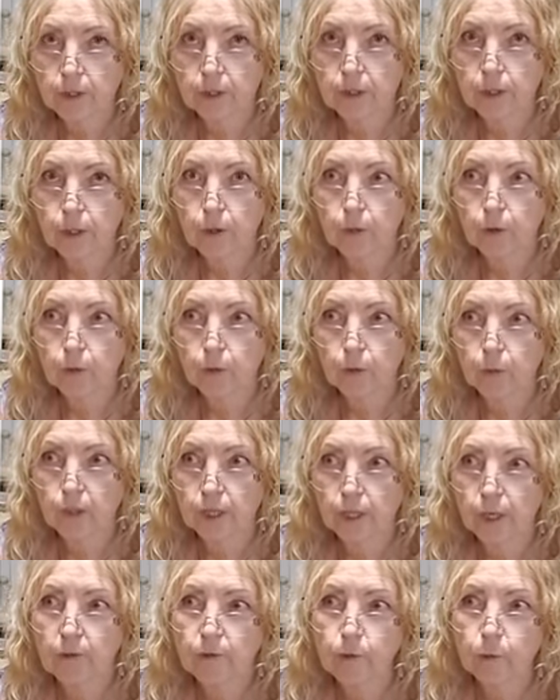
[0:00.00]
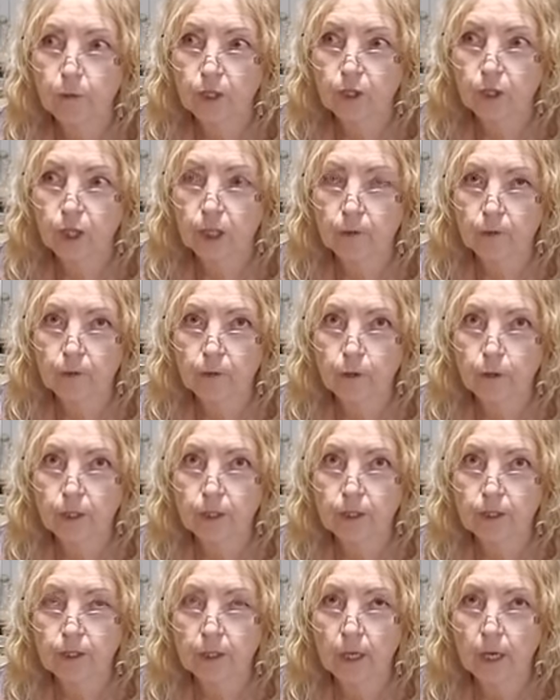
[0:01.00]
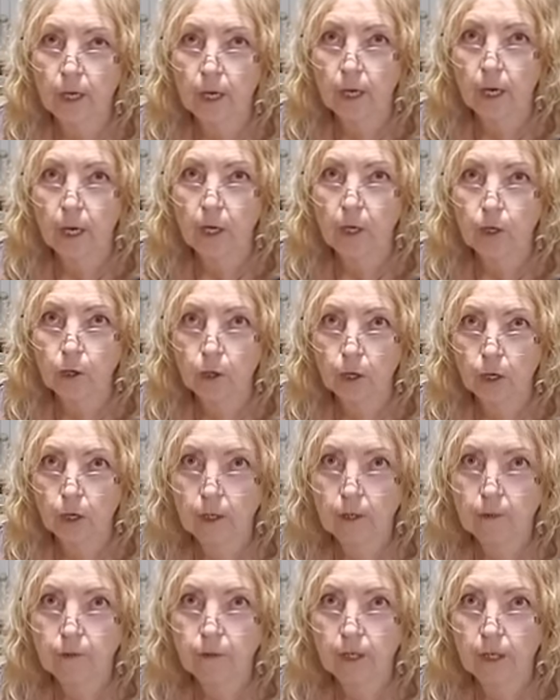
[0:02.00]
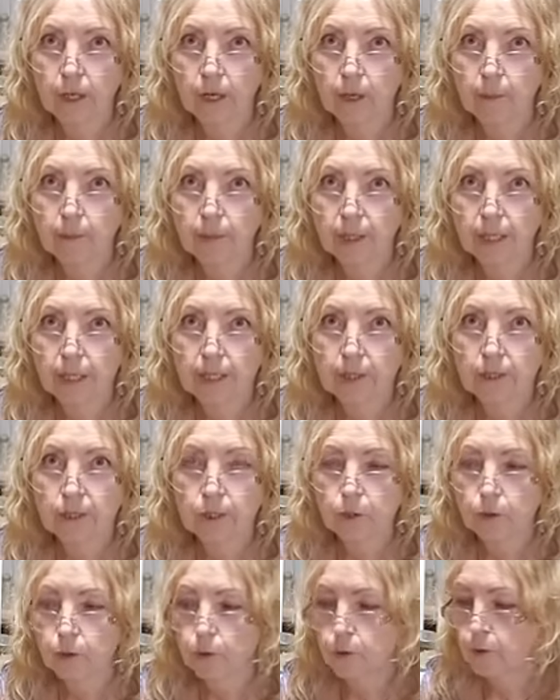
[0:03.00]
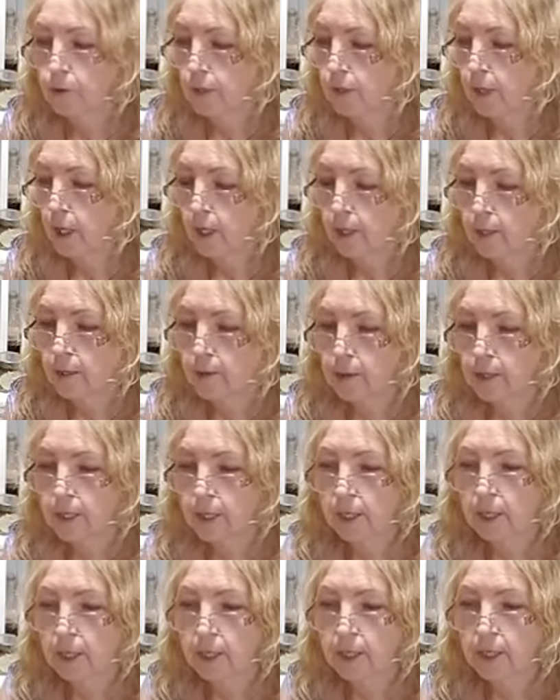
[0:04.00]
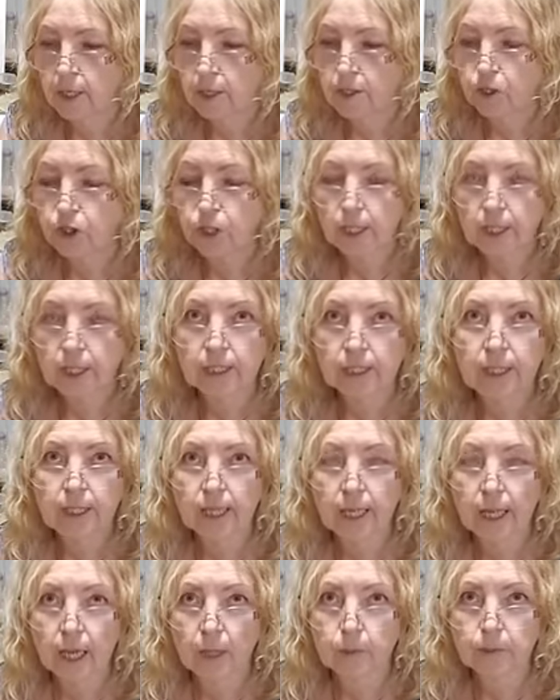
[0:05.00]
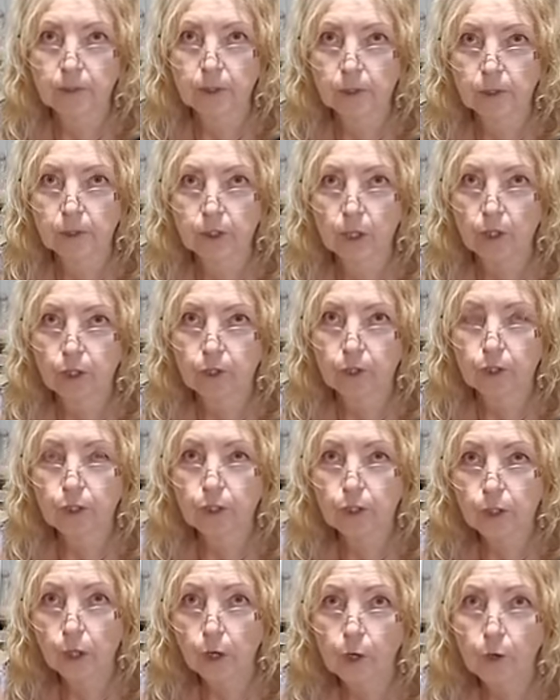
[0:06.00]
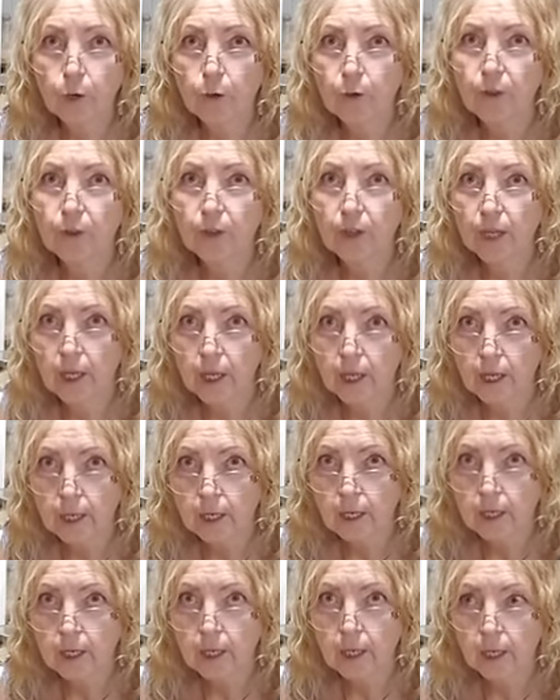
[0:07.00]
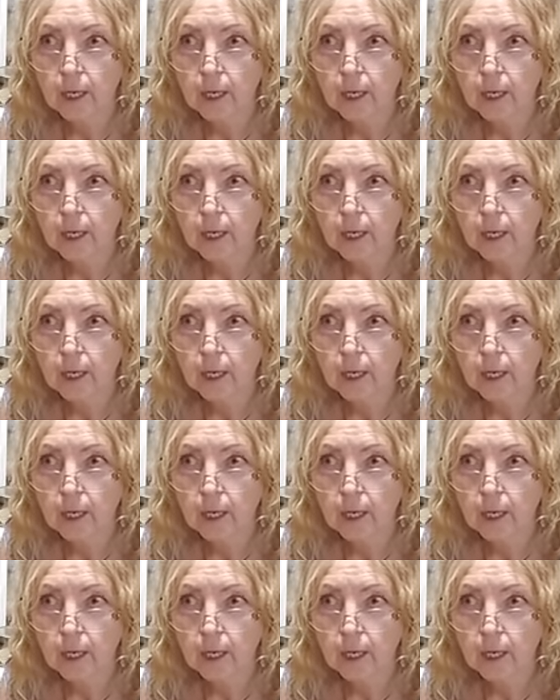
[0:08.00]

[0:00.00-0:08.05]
So what you have to watch out for is a lot of the companies use the gelatin capsules are so thick